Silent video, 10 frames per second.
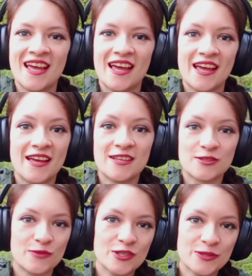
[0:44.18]

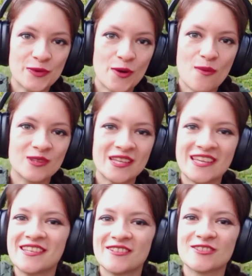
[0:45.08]
And most
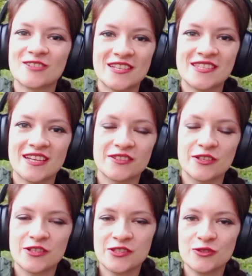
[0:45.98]
probably you already
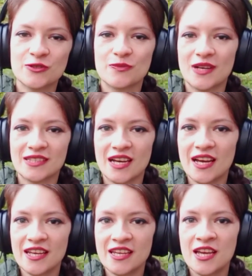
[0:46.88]
understood, but
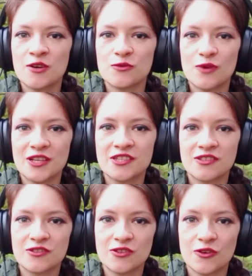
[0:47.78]
I want
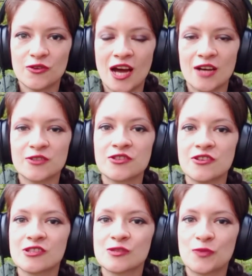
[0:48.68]
to talk how to
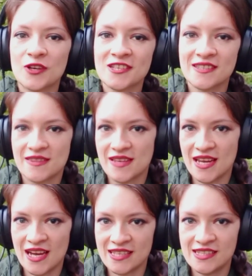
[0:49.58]
express
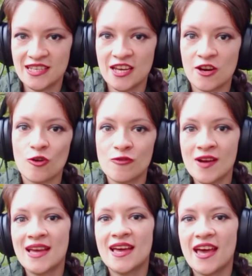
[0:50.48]
the idea of
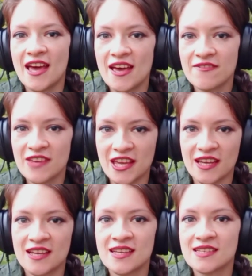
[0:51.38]

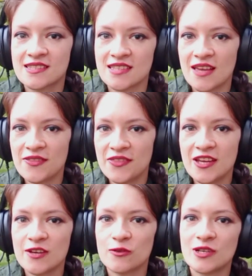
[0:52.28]
having
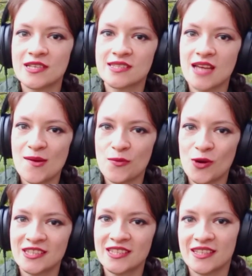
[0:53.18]
something or
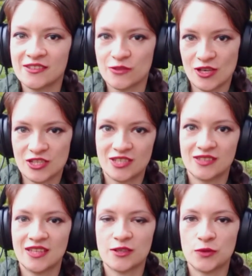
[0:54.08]
someone in
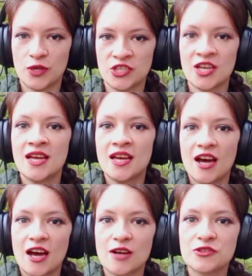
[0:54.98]
Russian language.
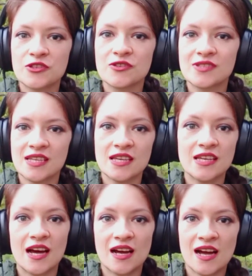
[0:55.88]
How to say
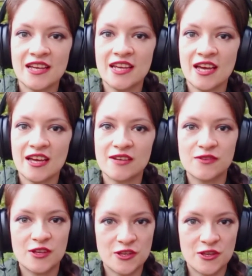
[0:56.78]
I have,
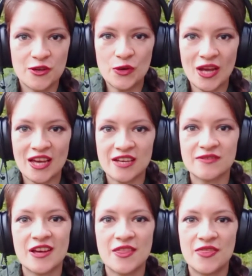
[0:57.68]
you have,
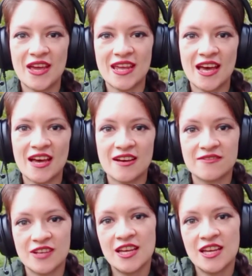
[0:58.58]
they have